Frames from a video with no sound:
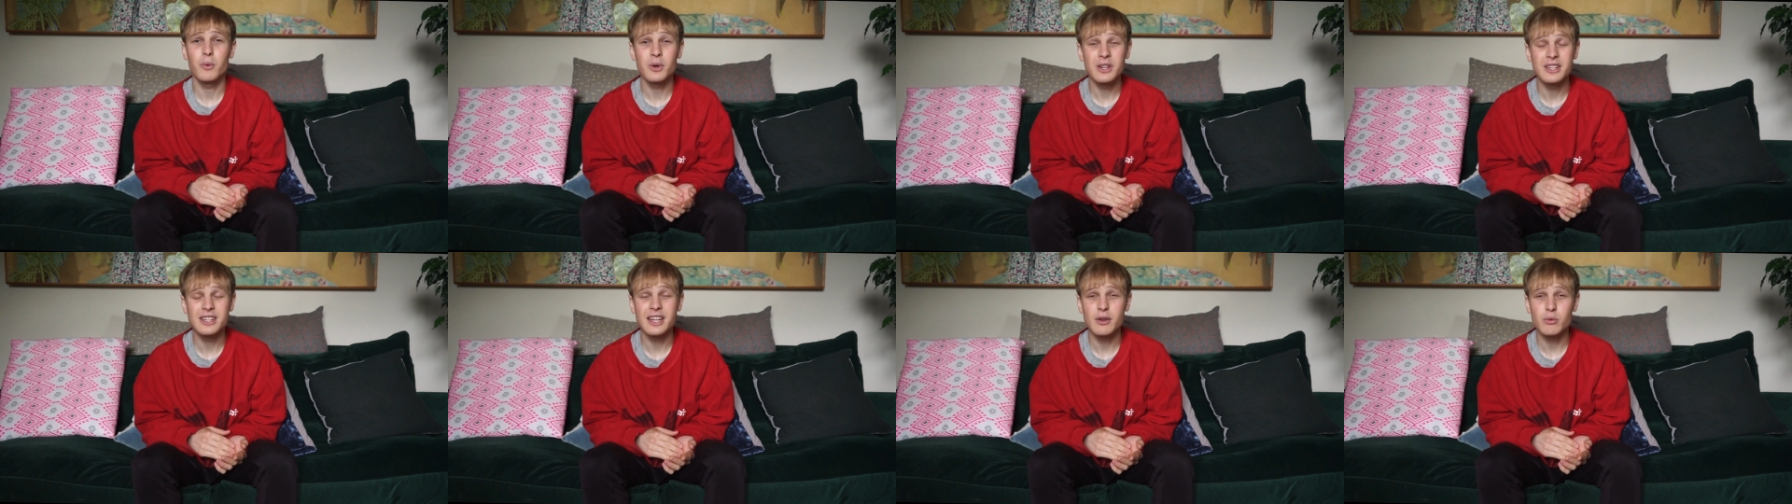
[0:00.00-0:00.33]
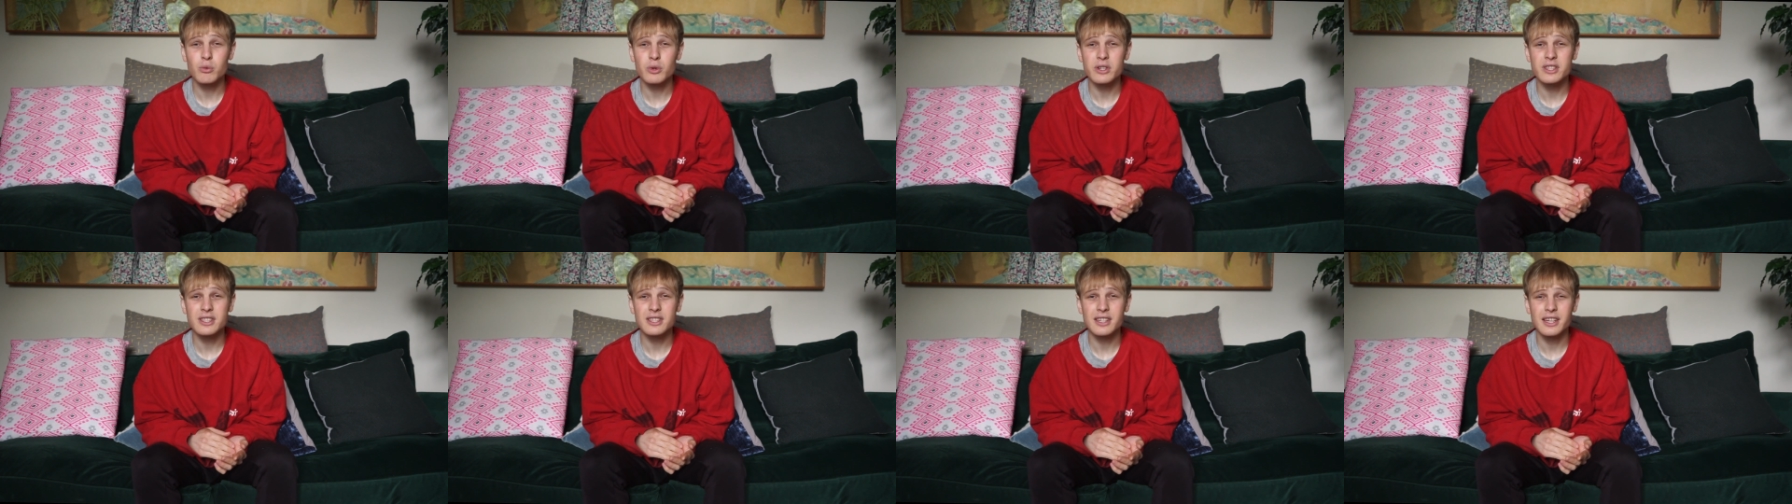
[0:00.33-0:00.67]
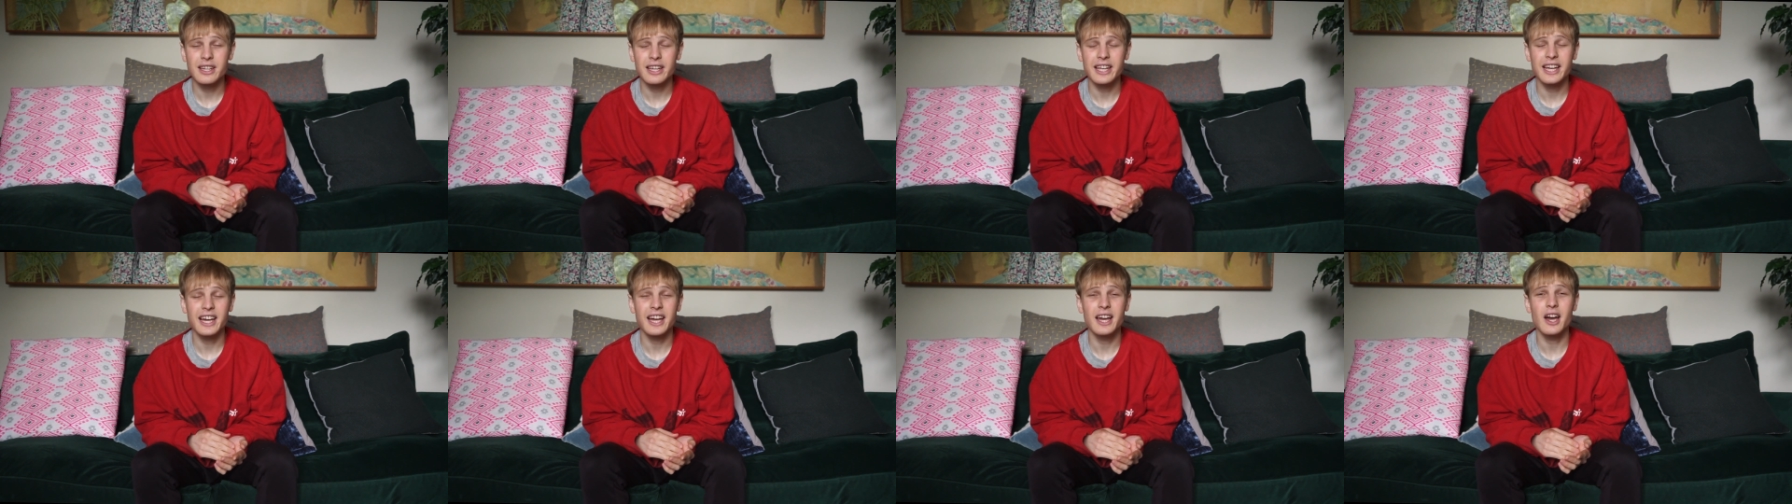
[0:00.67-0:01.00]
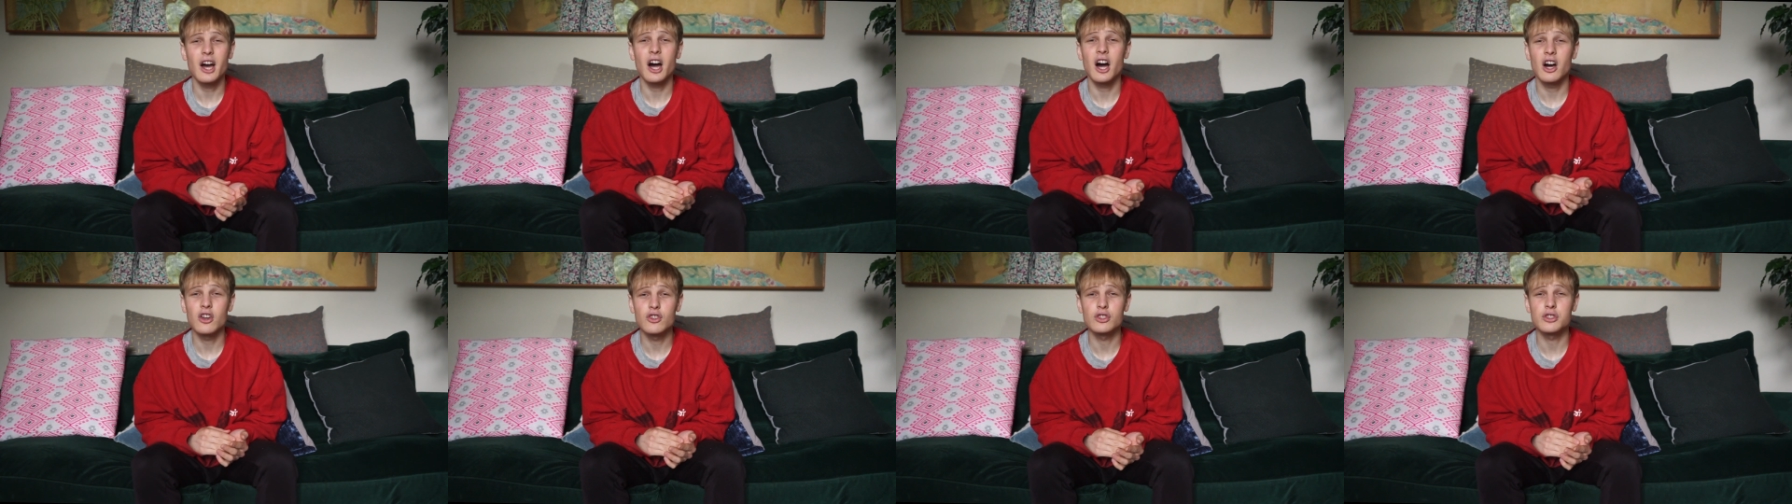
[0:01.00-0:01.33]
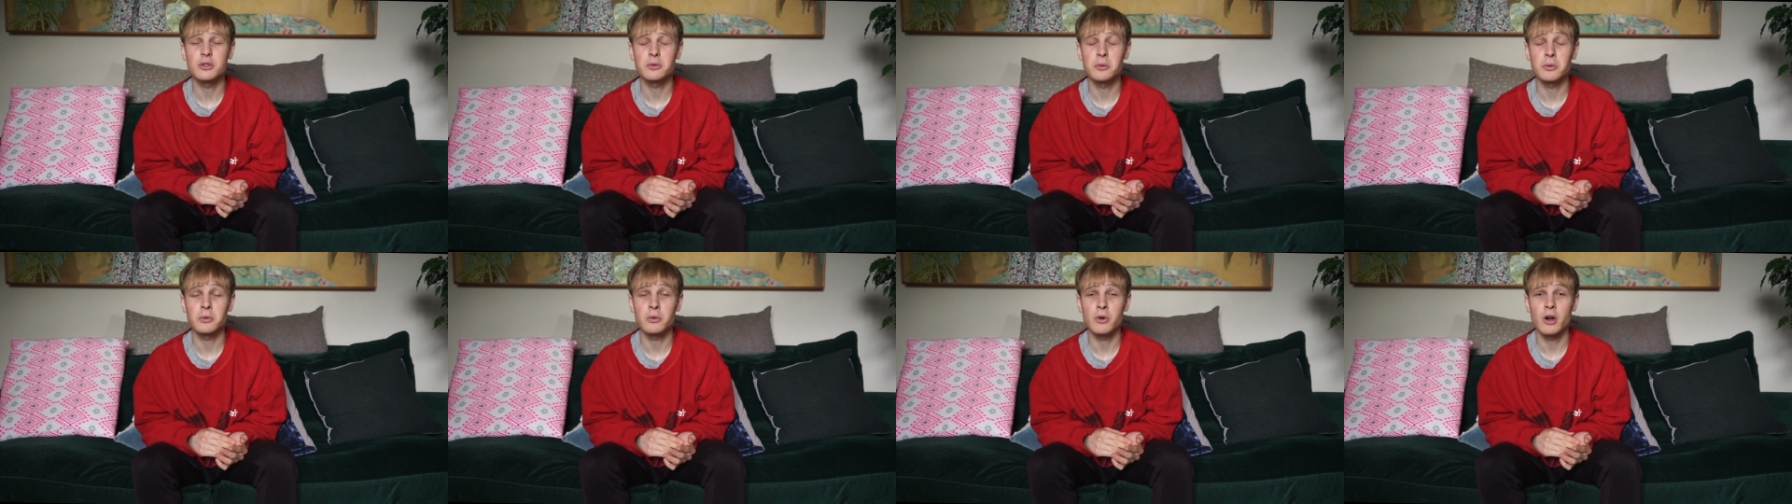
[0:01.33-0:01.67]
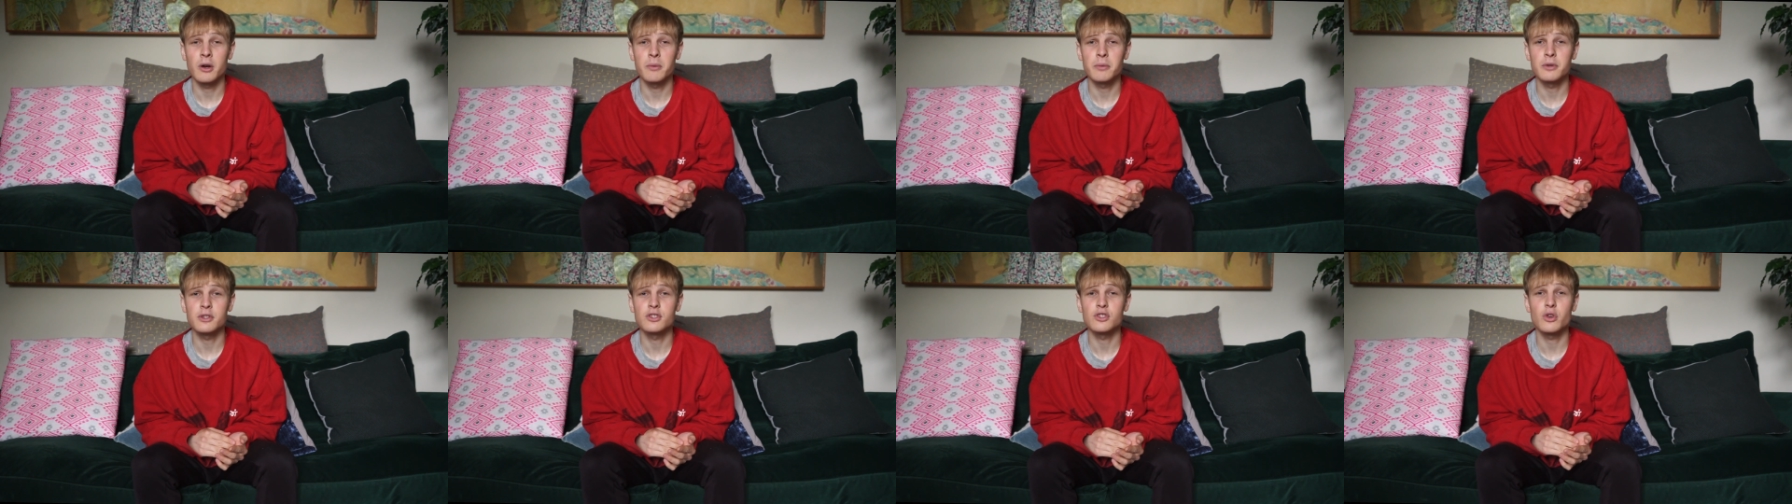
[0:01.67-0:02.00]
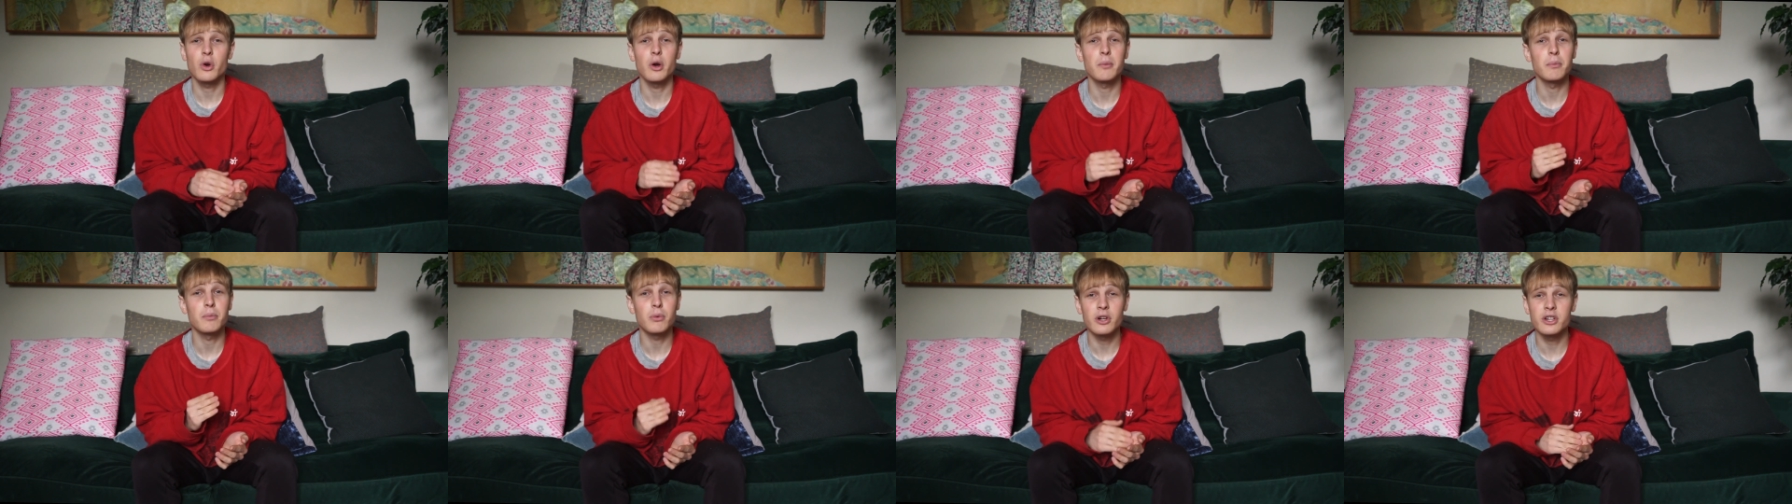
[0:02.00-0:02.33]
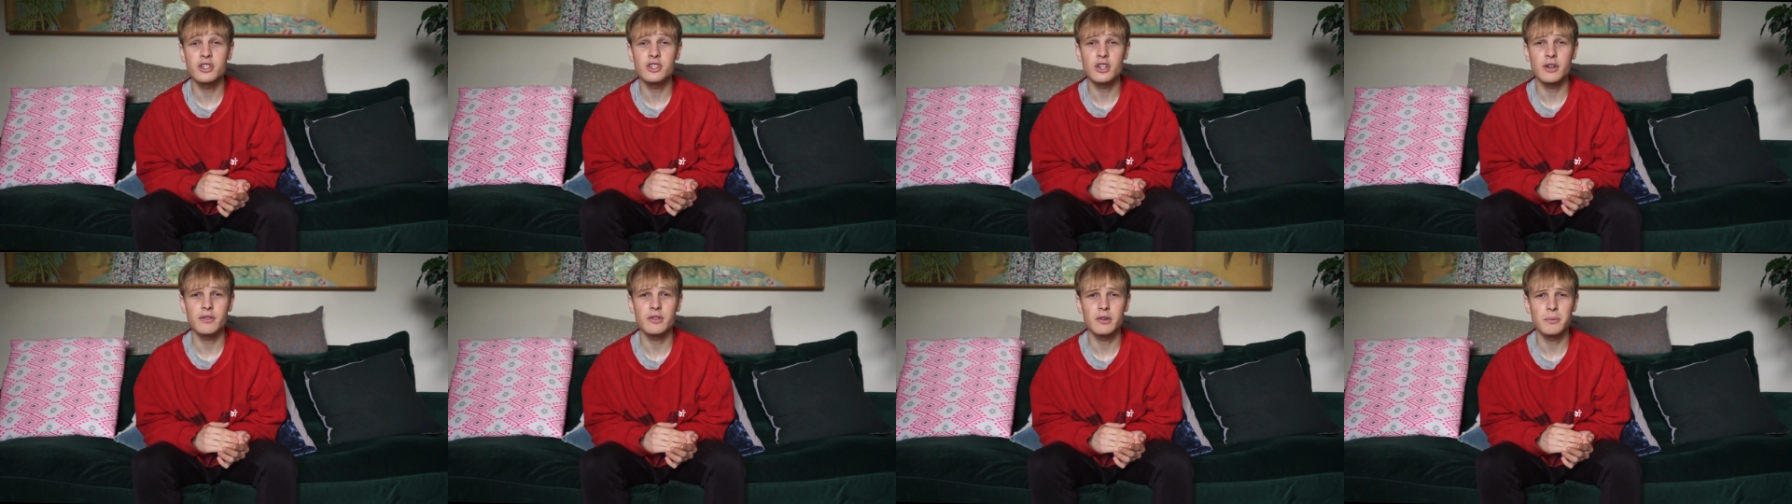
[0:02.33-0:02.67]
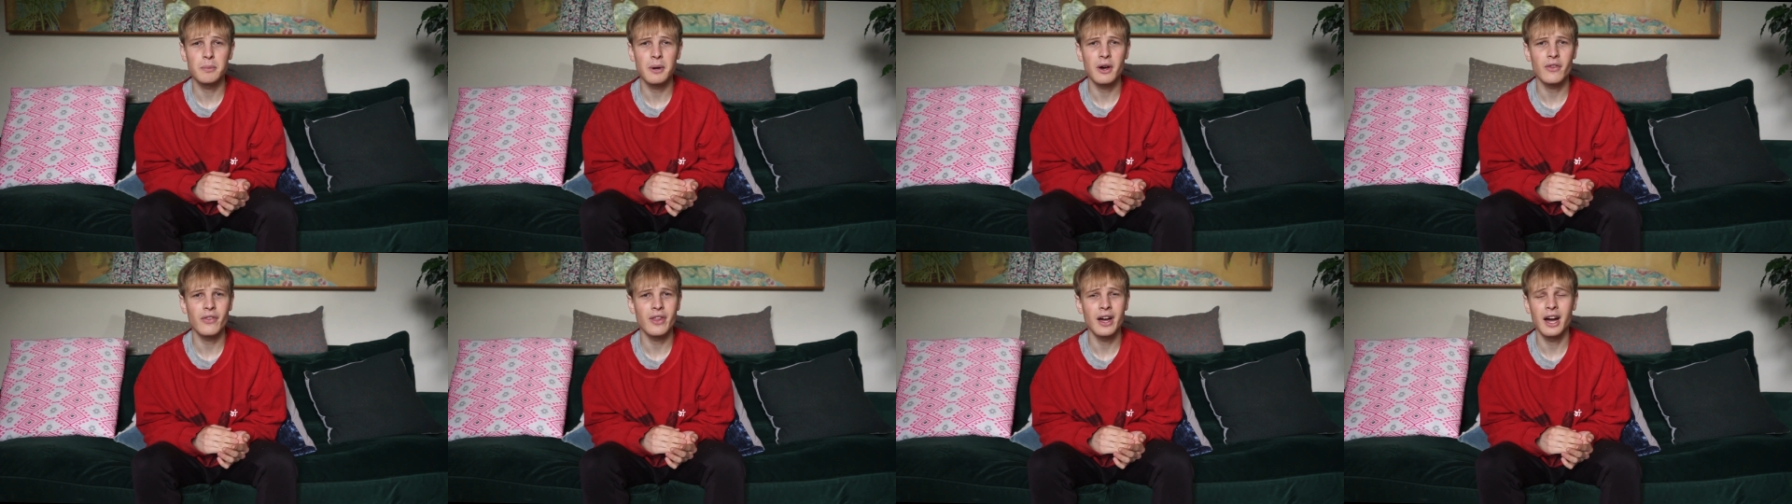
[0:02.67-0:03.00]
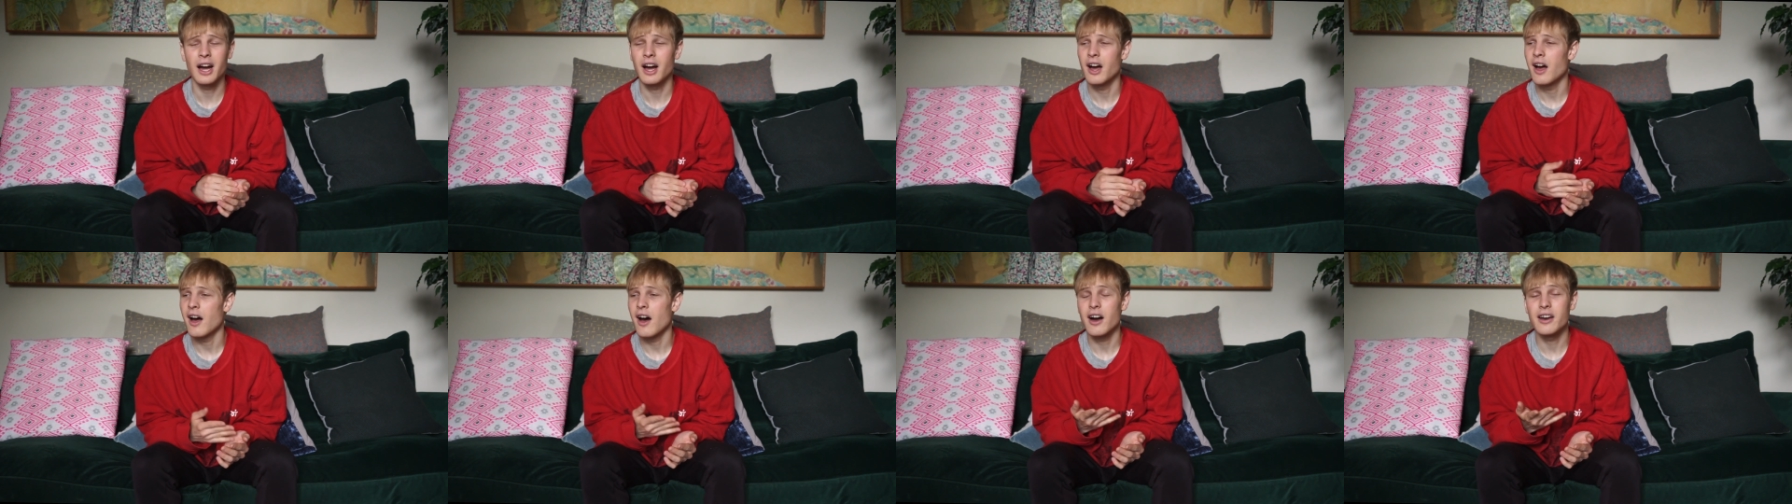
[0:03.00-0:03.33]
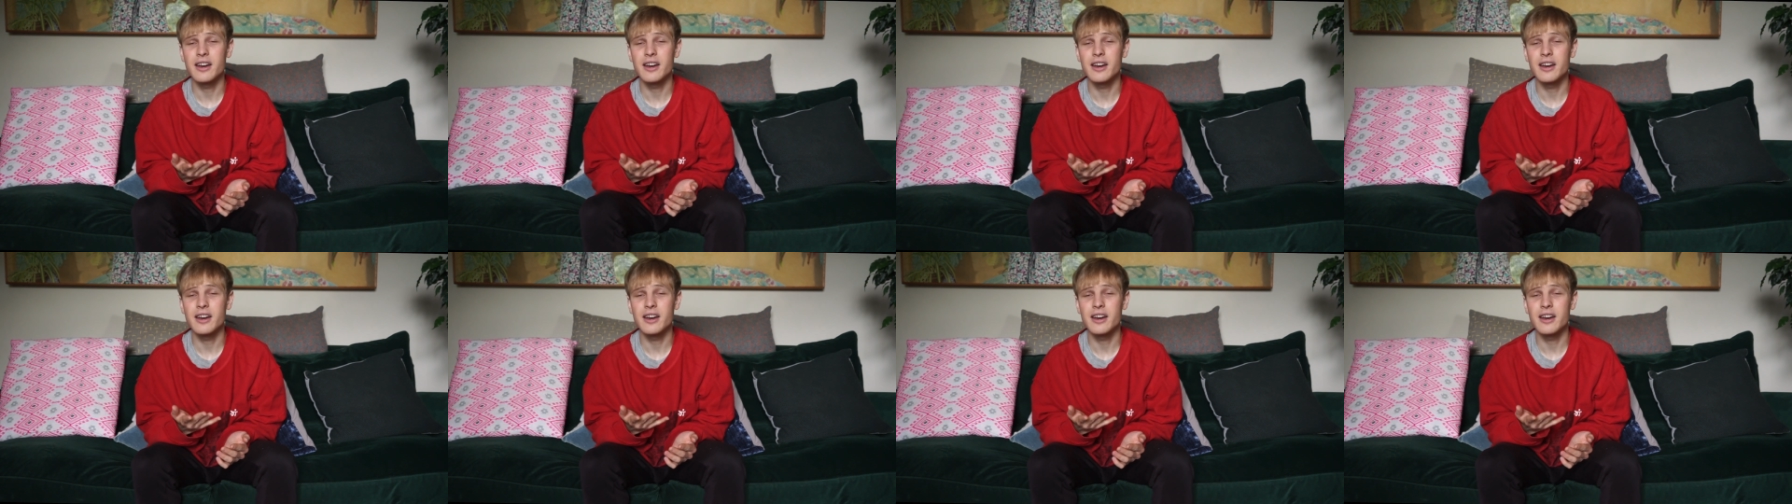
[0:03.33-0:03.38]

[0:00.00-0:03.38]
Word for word: we did recently hit 100 subscribers, so I'm pretty chuffed about that.